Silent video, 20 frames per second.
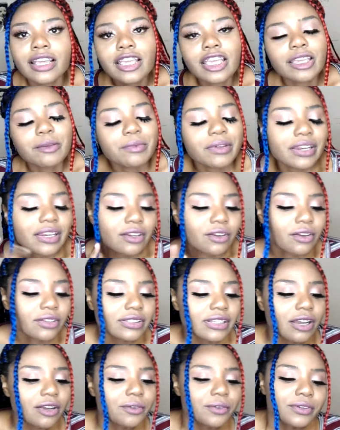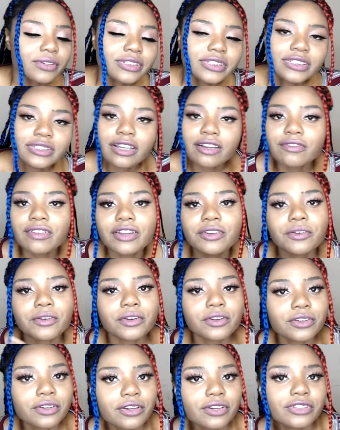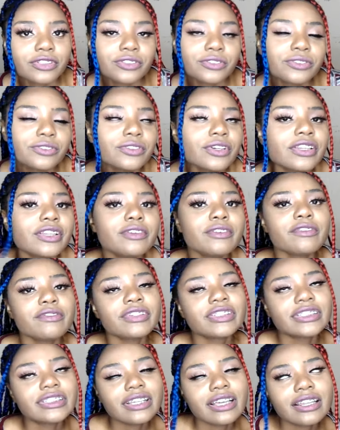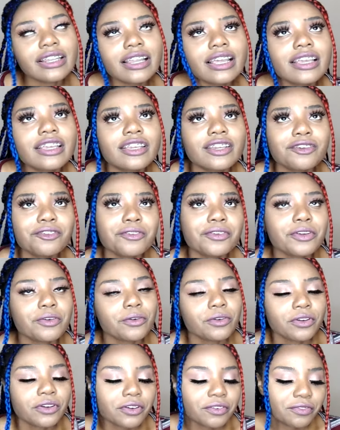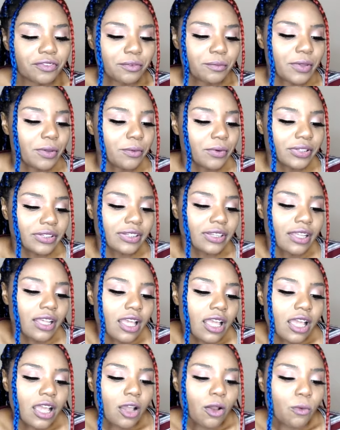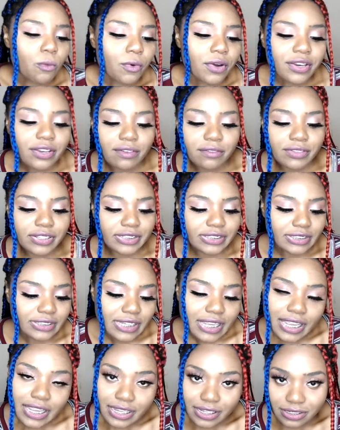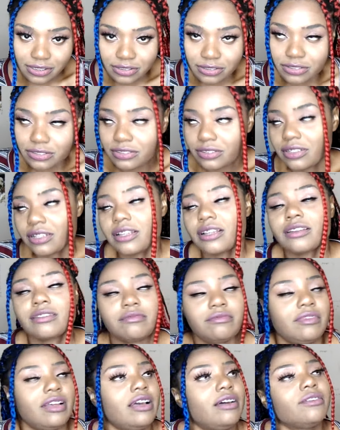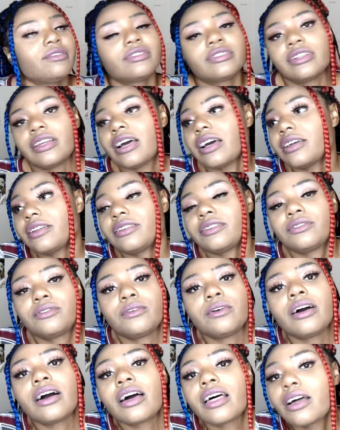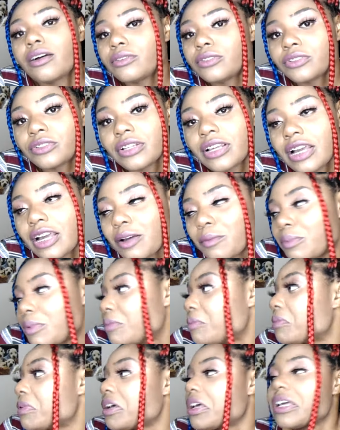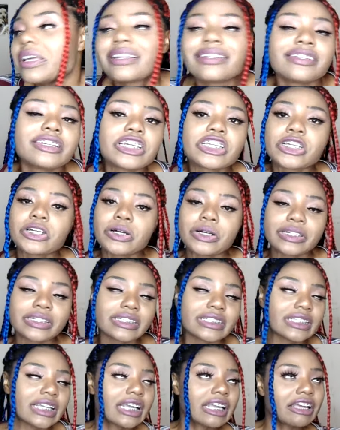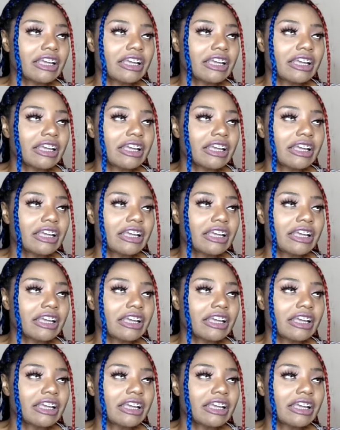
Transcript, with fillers: you better cook that real stuff I know to cook too and you even said like yo you'll cook for me one one of these days I don't I don't know how it's gonna happen but you know I was like